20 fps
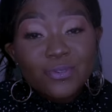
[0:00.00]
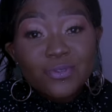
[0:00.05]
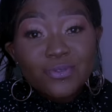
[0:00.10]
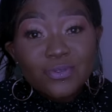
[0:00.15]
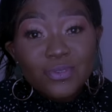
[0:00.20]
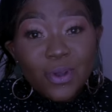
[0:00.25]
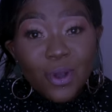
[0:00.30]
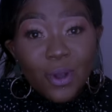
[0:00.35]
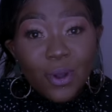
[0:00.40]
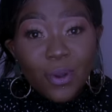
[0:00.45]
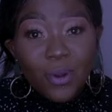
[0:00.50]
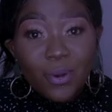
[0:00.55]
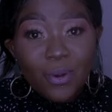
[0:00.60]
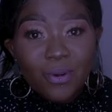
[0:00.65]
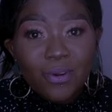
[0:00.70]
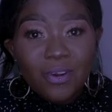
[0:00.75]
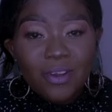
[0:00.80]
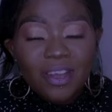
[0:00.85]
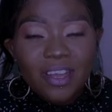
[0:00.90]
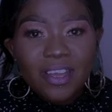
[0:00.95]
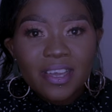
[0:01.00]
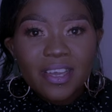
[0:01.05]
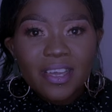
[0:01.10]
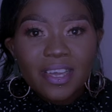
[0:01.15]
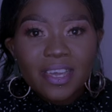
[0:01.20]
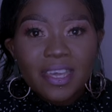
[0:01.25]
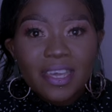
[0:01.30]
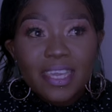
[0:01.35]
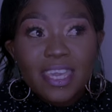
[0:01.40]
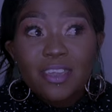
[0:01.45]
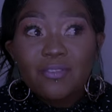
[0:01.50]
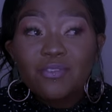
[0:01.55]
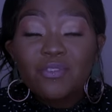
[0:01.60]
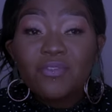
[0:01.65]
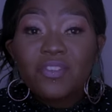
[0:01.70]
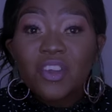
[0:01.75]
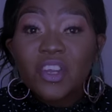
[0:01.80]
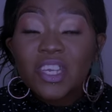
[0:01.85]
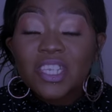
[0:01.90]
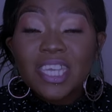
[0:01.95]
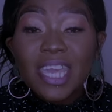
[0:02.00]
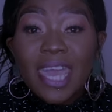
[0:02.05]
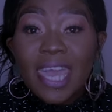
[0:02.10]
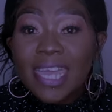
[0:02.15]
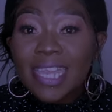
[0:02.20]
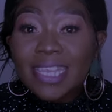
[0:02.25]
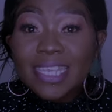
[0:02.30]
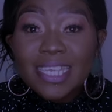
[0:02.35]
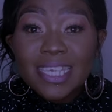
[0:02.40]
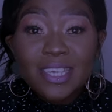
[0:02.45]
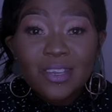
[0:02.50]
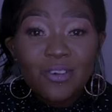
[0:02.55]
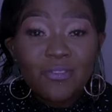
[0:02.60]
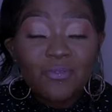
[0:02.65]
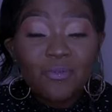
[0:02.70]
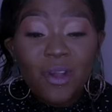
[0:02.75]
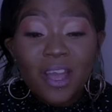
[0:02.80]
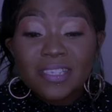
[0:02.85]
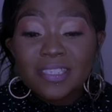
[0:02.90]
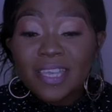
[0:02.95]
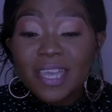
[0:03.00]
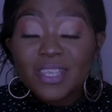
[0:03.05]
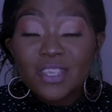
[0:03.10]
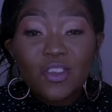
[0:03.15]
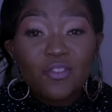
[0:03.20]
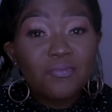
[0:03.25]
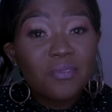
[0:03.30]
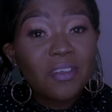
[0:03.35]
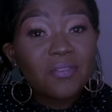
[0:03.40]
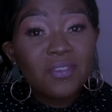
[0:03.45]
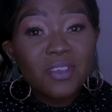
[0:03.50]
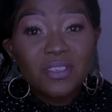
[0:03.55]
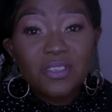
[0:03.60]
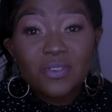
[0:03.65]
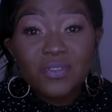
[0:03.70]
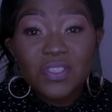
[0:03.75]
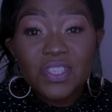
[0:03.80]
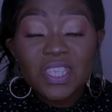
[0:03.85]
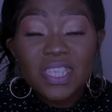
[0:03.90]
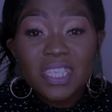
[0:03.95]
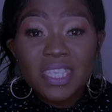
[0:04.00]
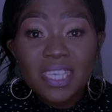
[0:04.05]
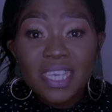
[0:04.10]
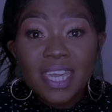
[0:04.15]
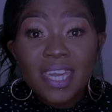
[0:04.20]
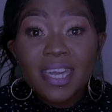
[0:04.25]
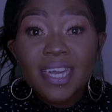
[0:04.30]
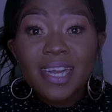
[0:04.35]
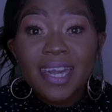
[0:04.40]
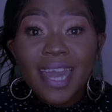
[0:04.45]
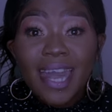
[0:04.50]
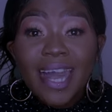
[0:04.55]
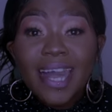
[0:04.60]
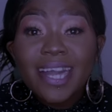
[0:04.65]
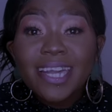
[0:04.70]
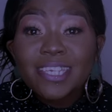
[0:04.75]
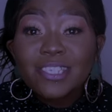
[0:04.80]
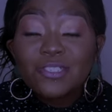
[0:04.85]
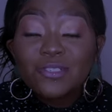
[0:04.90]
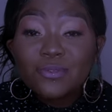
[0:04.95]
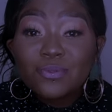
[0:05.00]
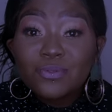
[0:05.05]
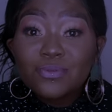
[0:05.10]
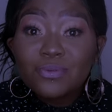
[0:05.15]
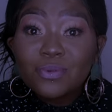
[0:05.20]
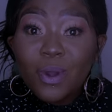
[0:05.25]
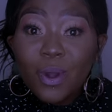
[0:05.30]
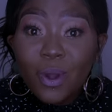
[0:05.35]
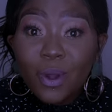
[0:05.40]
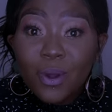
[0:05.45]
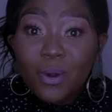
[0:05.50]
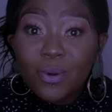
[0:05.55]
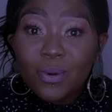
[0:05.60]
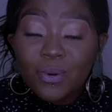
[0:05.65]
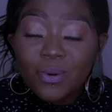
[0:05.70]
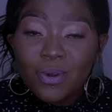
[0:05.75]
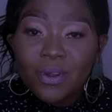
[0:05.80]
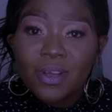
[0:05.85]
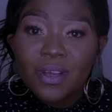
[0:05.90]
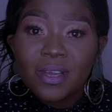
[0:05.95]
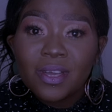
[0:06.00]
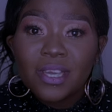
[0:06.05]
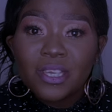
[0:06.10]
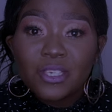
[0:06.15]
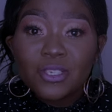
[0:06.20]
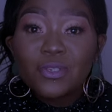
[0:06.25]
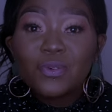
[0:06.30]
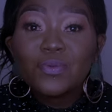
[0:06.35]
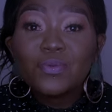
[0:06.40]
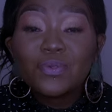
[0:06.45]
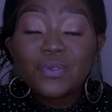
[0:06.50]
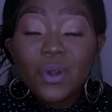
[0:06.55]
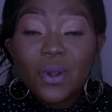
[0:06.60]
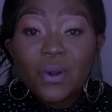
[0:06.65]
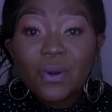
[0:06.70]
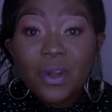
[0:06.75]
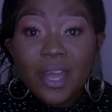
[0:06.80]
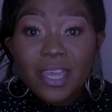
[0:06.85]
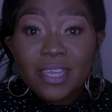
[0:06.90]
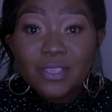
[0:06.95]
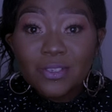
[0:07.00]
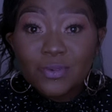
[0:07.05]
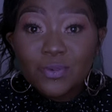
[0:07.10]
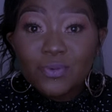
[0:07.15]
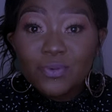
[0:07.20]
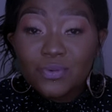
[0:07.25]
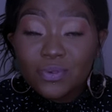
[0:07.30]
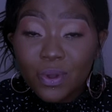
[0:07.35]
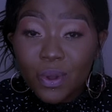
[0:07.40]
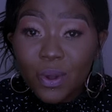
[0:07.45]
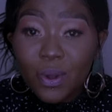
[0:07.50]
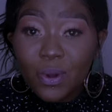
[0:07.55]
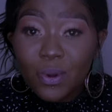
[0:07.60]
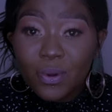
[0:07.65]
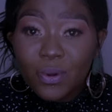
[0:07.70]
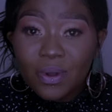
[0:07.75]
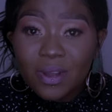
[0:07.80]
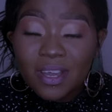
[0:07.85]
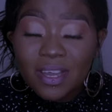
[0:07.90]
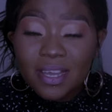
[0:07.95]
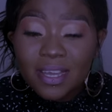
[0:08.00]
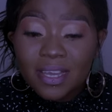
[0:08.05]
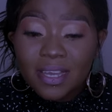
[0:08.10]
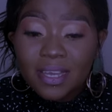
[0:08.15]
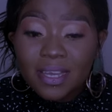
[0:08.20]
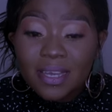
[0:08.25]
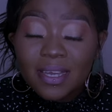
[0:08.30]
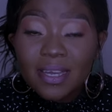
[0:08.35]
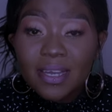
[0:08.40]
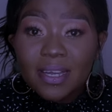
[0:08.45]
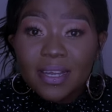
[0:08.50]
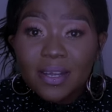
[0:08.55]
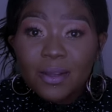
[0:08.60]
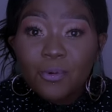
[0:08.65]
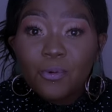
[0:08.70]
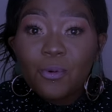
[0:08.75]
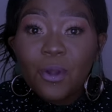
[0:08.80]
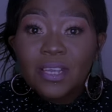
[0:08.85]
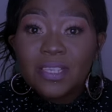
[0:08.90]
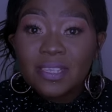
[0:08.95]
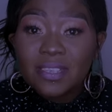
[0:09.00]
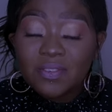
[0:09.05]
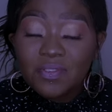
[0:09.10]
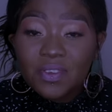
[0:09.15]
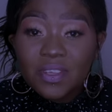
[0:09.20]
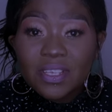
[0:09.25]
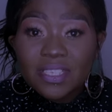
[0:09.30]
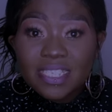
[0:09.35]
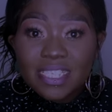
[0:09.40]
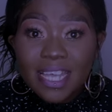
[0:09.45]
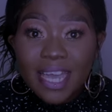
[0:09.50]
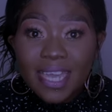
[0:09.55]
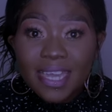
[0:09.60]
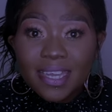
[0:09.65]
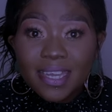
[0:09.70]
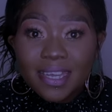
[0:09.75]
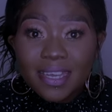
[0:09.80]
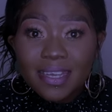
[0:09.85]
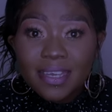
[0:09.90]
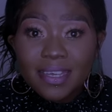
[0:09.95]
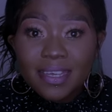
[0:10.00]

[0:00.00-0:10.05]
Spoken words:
know. If you've heard any or watched any of my videos this year, I do know. You know I do know what it feels like.